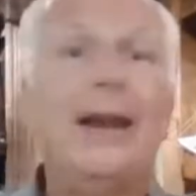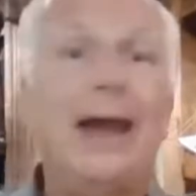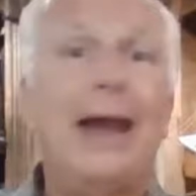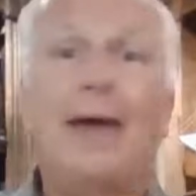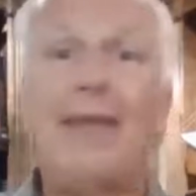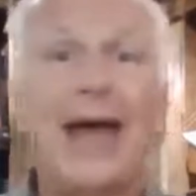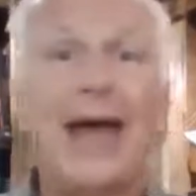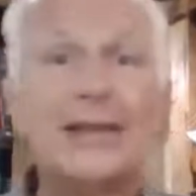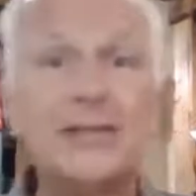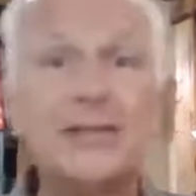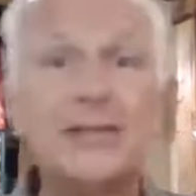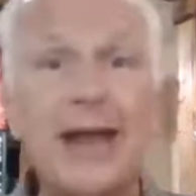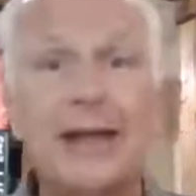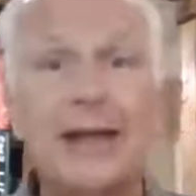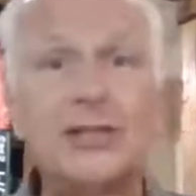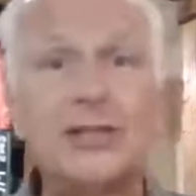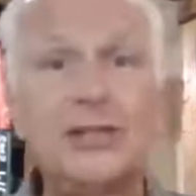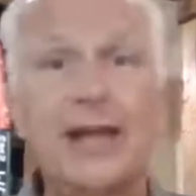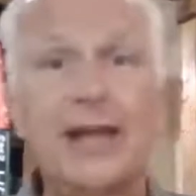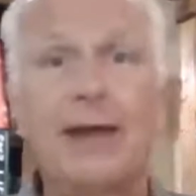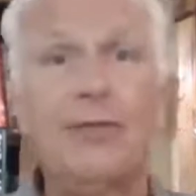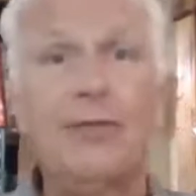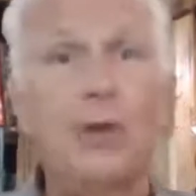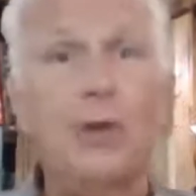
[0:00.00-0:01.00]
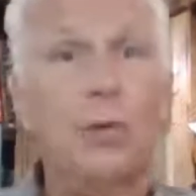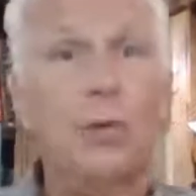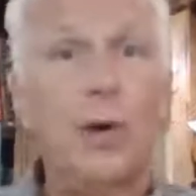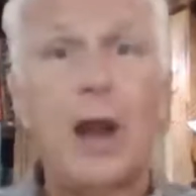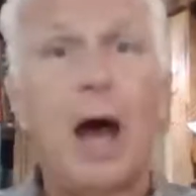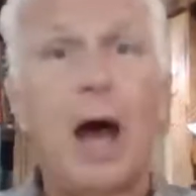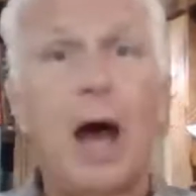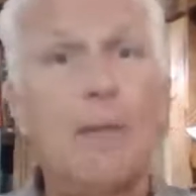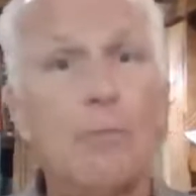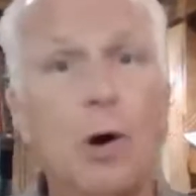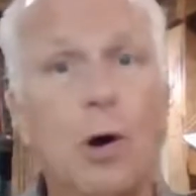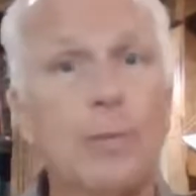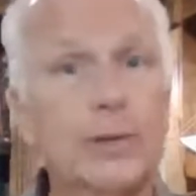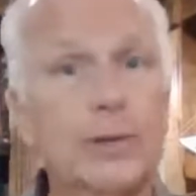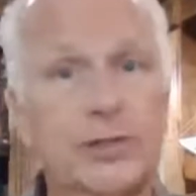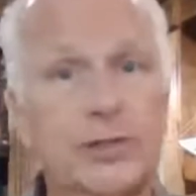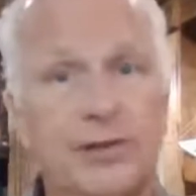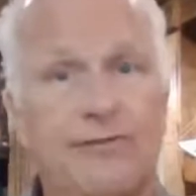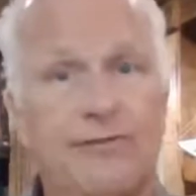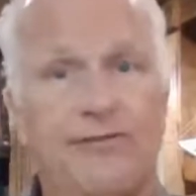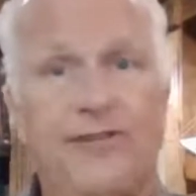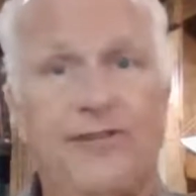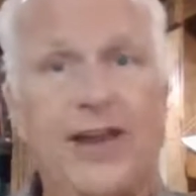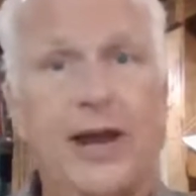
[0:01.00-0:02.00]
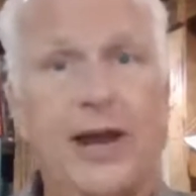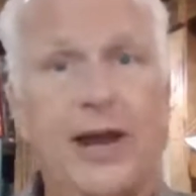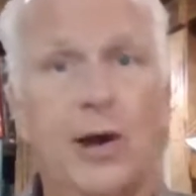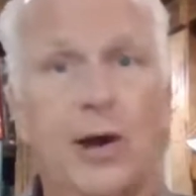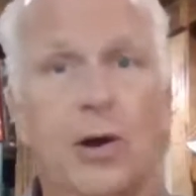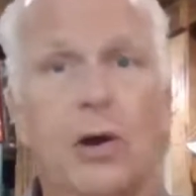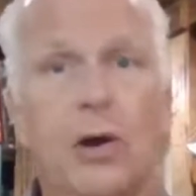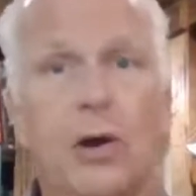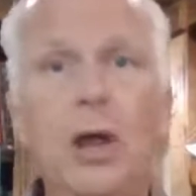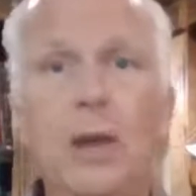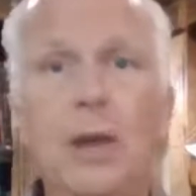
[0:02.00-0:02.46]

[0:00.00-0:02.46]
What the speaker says: Now, that's not saying there were not moments of fear,